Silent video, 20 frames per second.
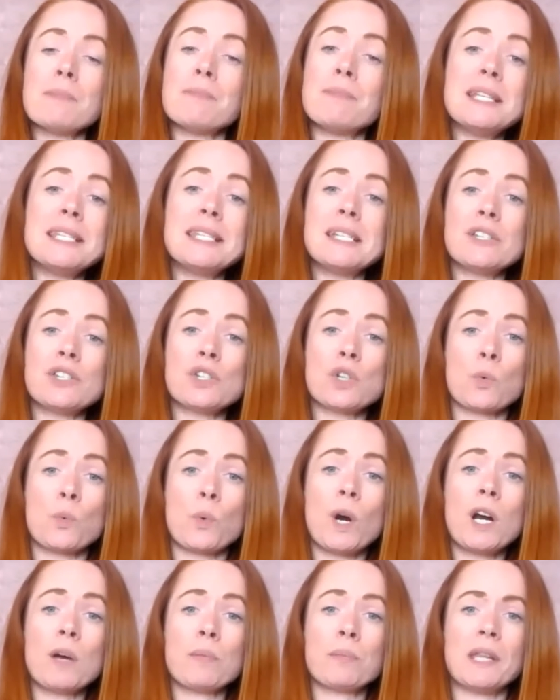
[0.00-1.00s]
business or
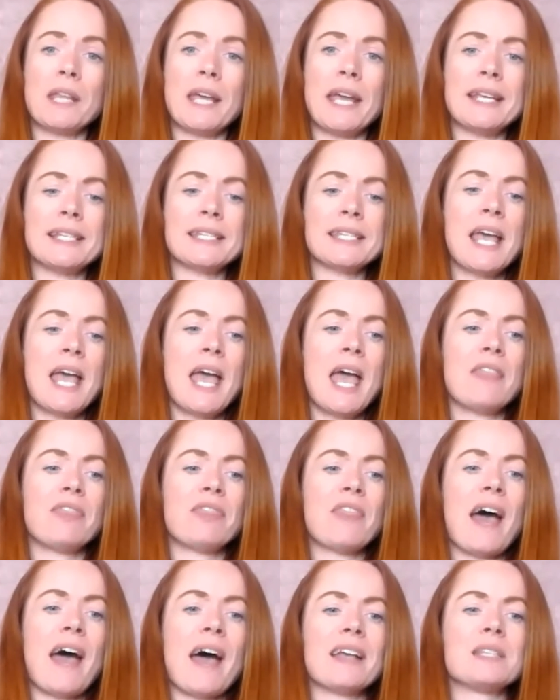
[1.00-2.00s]
workplace
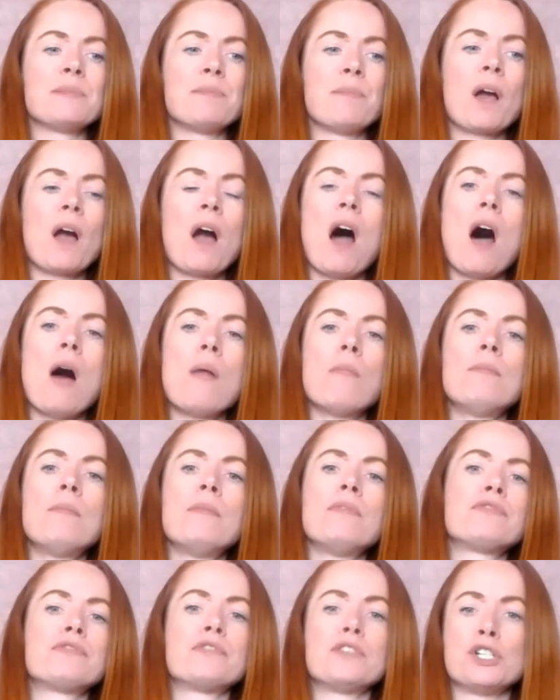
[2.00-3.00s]
that has
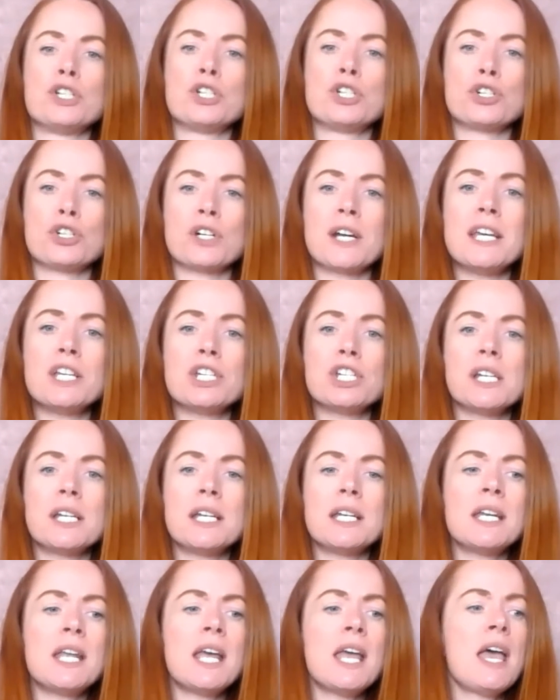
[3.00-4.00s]
become
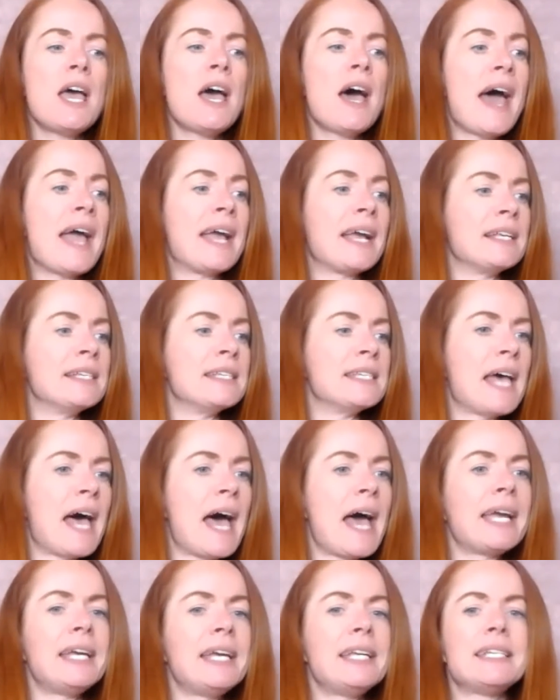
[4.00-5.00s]
frustration,
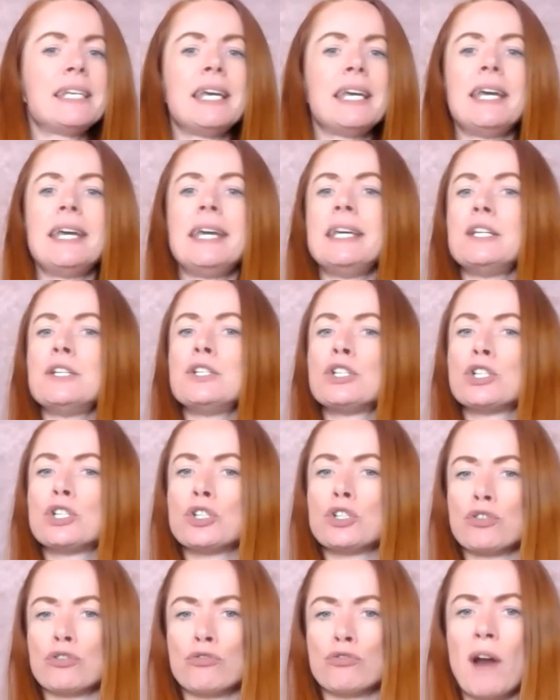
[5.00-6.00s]
anxiety,
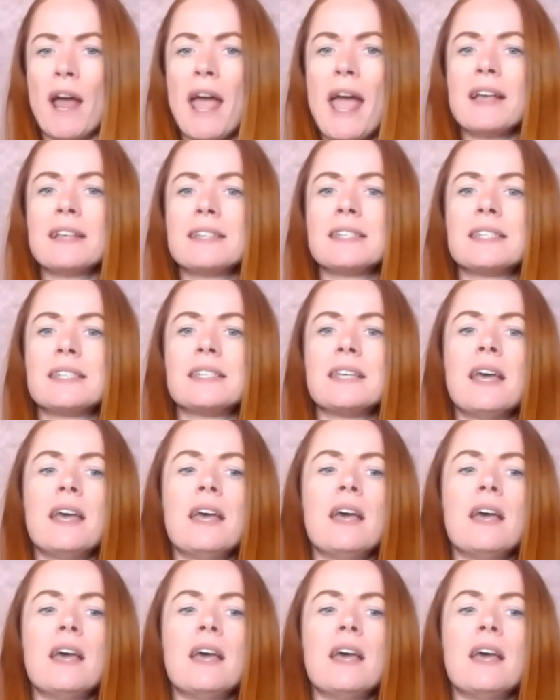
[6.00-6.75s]
stress,